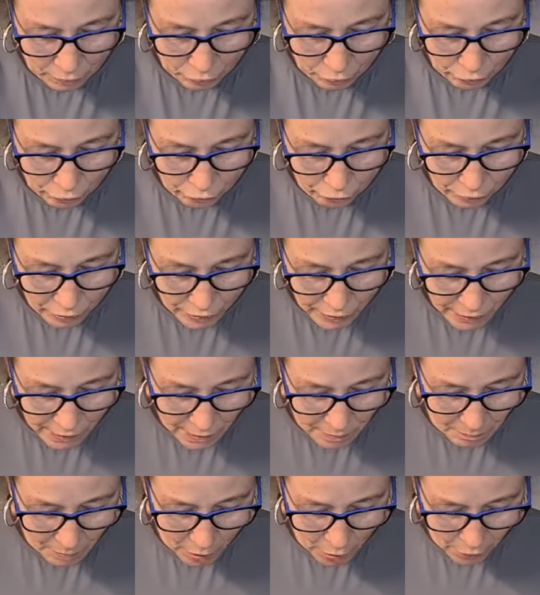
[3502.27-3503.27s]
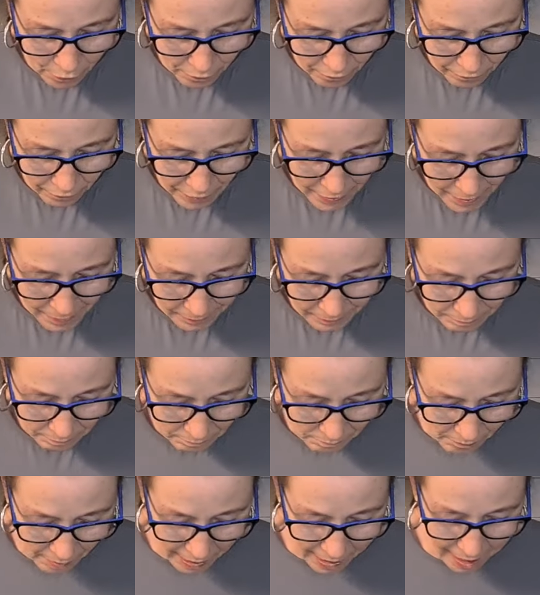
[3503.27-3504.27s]
cross them over
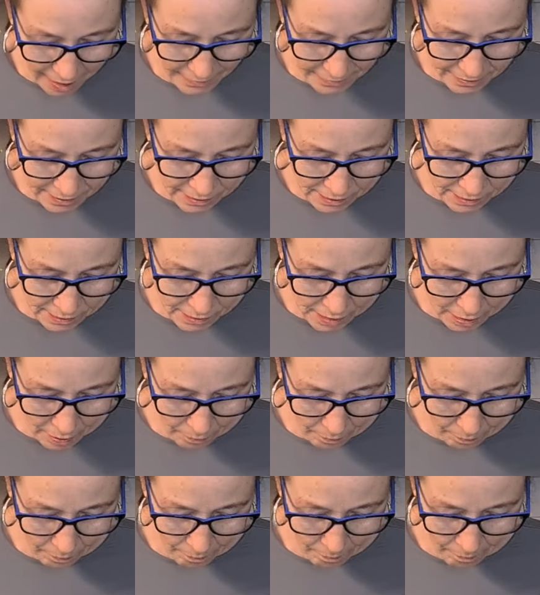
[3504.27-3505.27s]
like so.